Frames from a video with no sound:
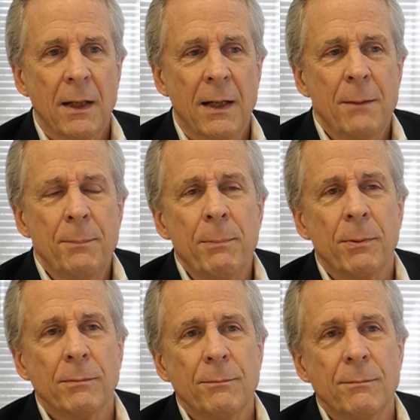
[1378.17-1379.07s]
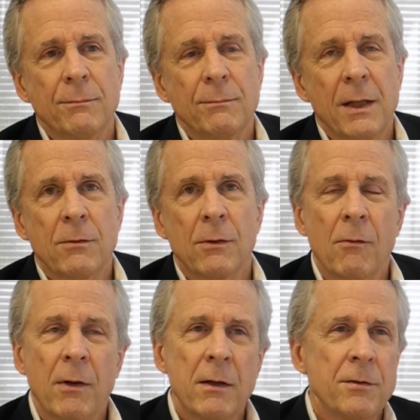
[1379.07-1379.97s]
and people either
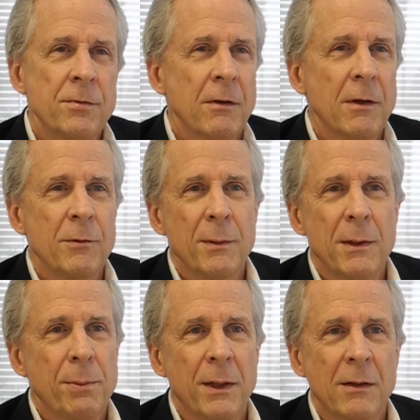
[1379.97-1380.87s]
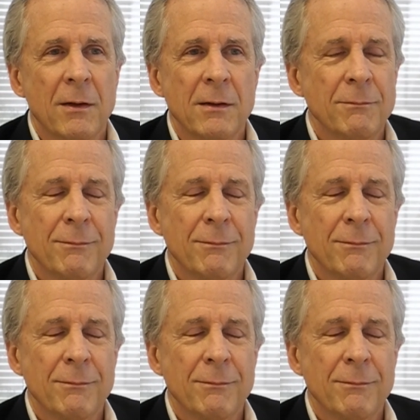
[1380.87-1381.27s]
agree or disagree with me depending on